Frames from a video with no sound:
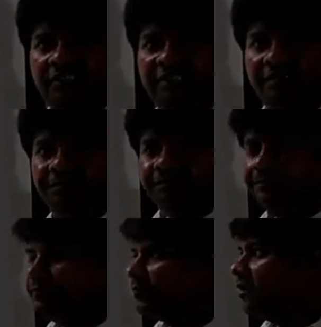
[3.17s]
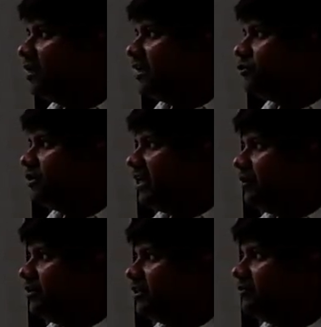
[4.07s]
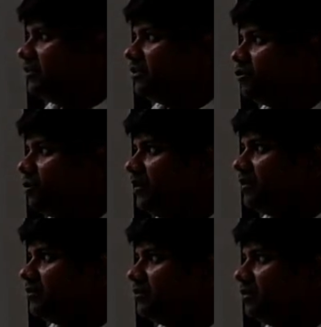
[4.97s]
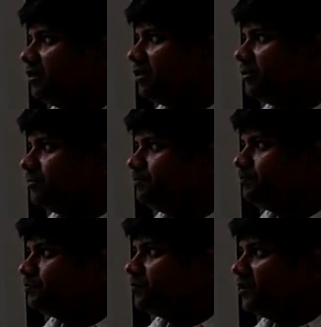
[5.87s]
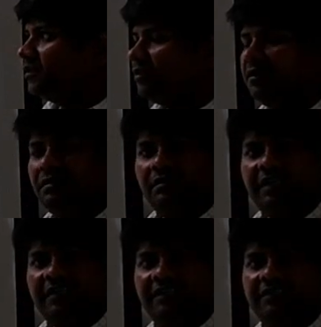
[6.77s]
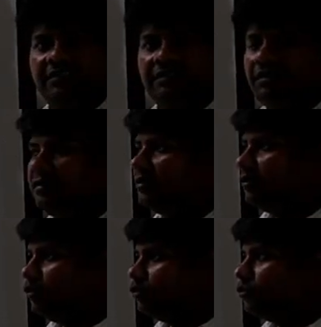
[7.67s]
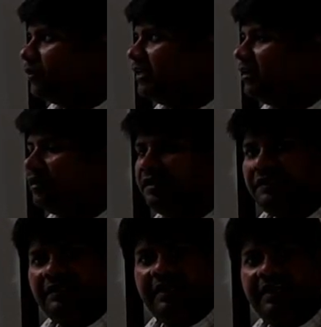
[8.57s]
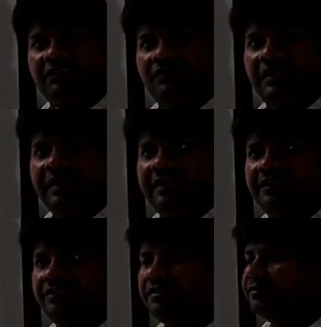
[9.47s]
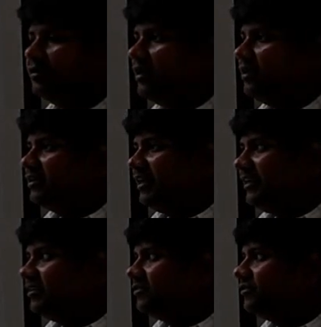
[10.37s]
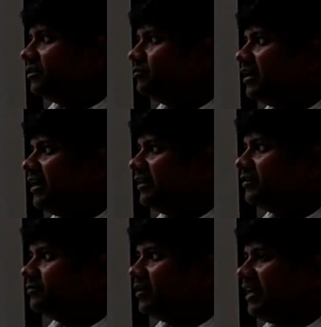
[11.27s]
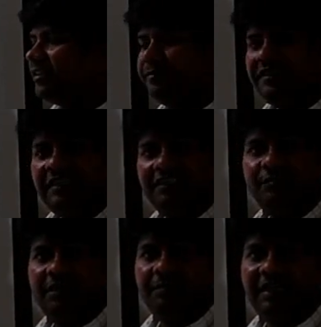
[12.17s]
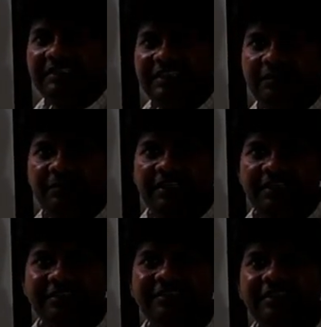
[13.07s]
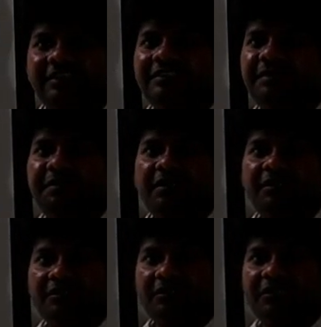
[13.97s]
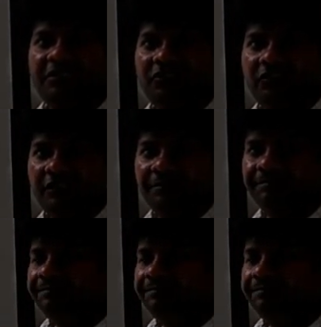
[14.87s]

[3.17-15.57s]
Singh and today I am here with a topic that is close to my heart as well as related with my experience, my past experience in the semiconductor industry,